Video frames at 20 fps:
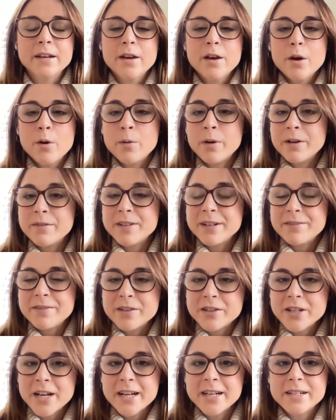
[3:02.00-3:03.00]
We have different
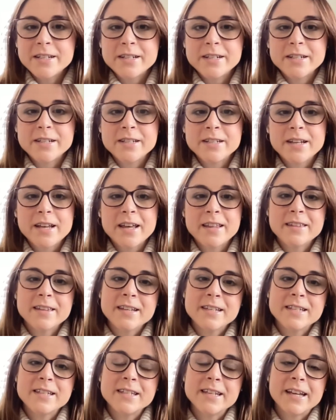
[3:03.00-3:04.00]
genders,
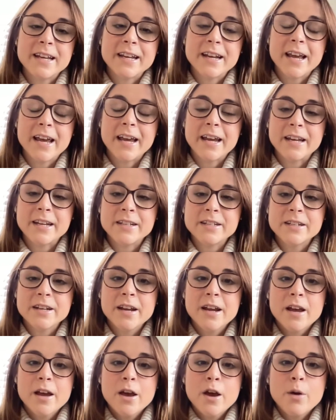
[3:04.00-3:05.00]
ethnicity, and age.
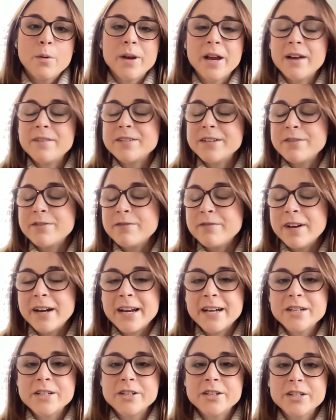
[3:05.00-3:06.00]
We have different
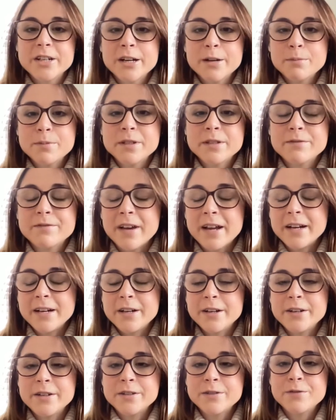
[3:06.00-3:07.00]
relationships,
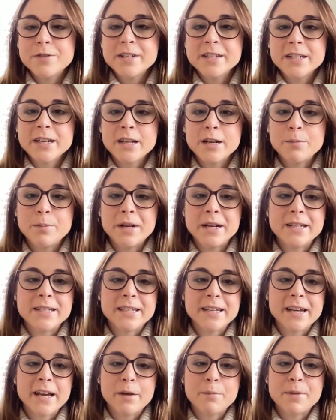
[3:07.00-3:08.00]
values, physical ability,
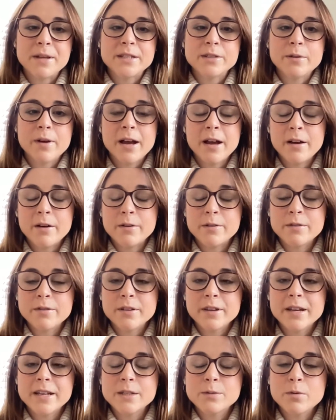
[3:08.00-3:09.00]
and mental health.
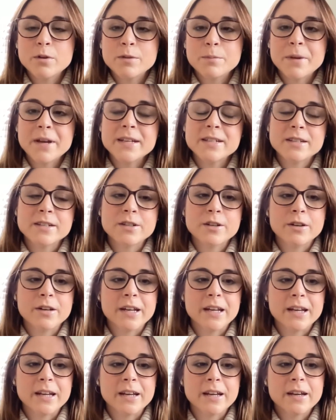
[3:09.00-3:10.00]
It's what makes us
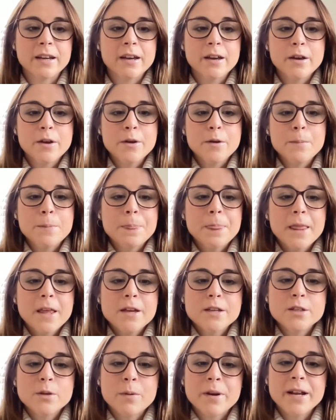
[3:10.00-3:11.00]
unique.
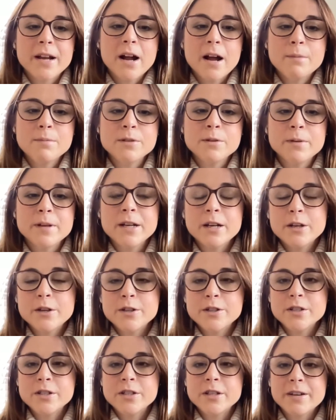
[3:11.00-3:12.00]
So when it comes to
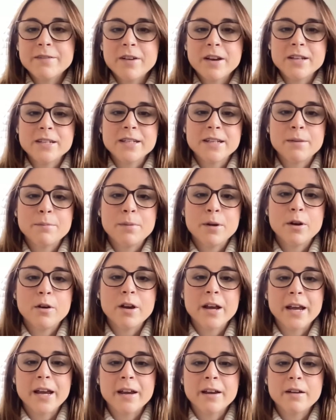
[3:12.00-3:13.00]
inclusion, diversity, and
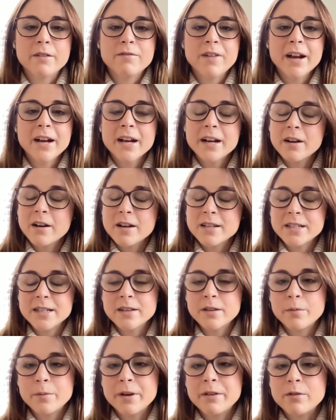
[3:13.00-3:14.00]
belonging, recognizing that
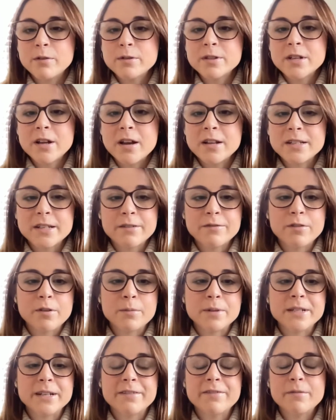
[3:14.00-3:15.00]
we're all starting from a
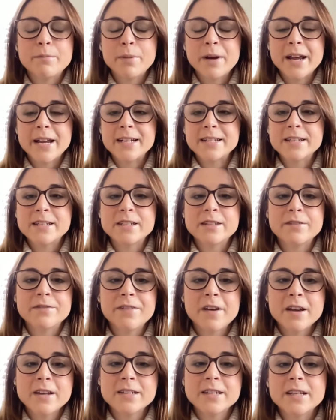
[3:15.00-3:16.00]
different place is the
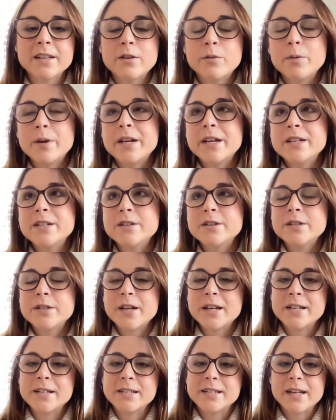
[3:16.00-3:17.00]
first thing that we can do to
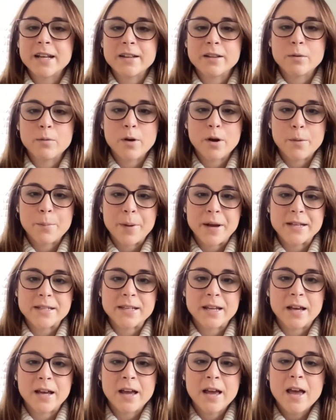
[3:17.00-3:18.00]
understand the world better
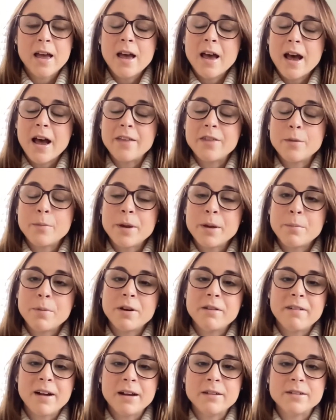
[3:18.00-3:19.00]
and the people
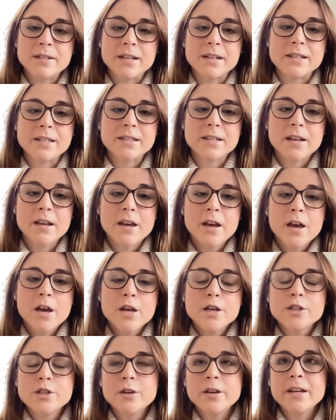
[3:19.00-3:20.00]
around us.
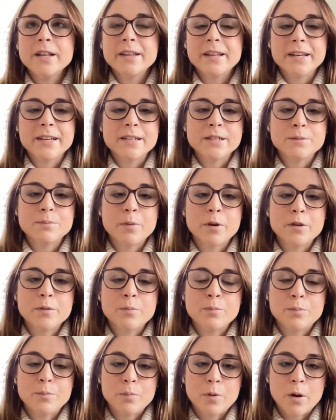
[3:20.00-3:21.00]
Doing this both
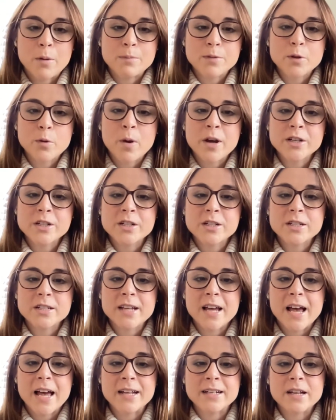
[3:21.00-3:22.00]
prompts questions
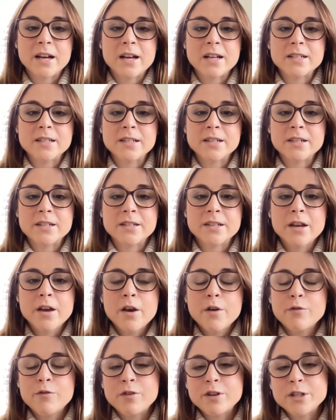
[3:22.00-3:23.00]
and answers
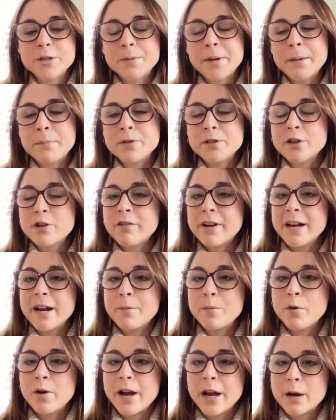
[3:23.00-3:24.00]
for us to be able to create a
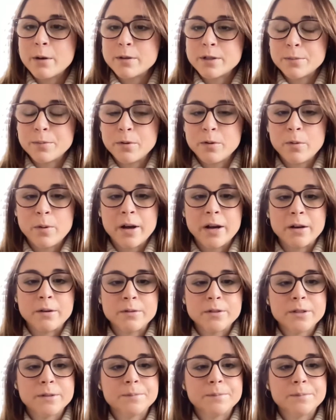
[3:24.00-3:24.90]
more equitable world.